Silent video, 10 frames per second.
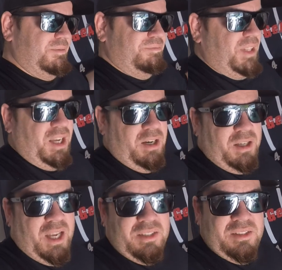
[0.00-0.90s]
I don't
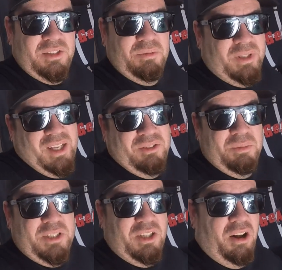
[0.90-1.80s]
know, can't do
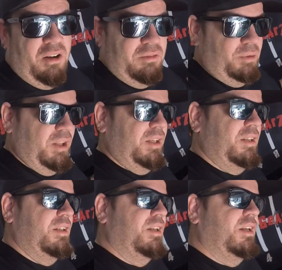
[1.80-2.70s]
much at all, really.
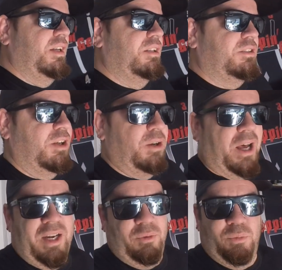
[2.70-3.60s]
So
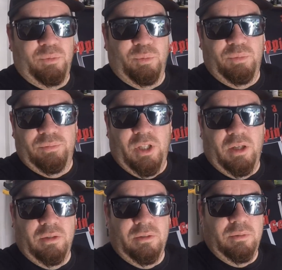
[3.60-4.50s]
I didn't,
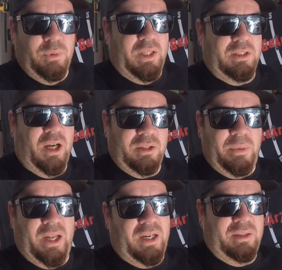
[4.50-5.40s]
we talked
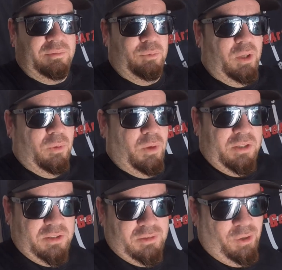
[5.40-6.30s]
about it and we didn't want
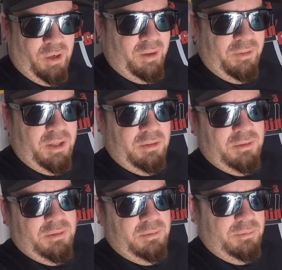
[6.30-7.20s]
to just turn out
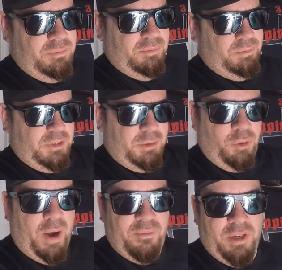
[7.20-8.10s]
videos, just
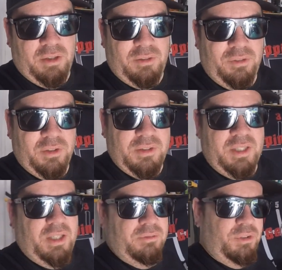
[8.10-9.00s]
crap videos for the
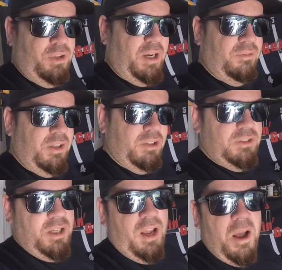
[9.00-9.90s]
sake of turning out videos.
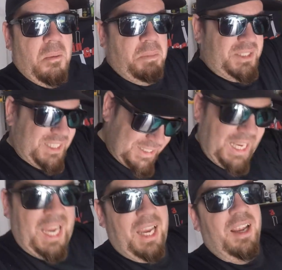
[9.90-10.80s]
But
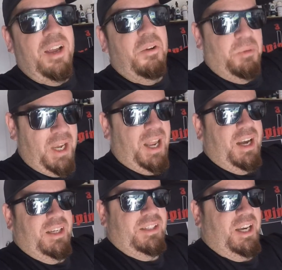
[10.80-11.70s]
today, we got an
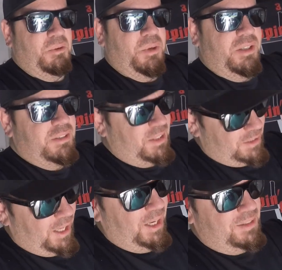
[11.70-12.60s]
exciting one.
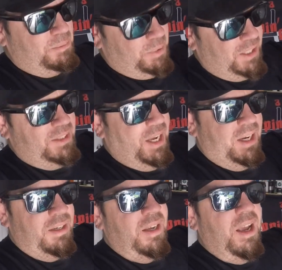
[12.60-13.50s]
Today is a big day.
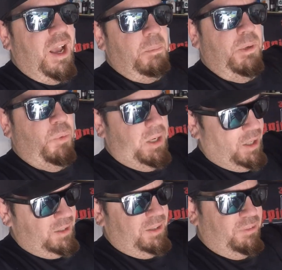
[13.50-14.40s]
Been waiting
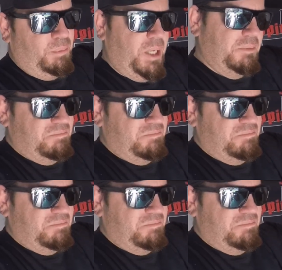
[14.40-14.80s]
on this for about,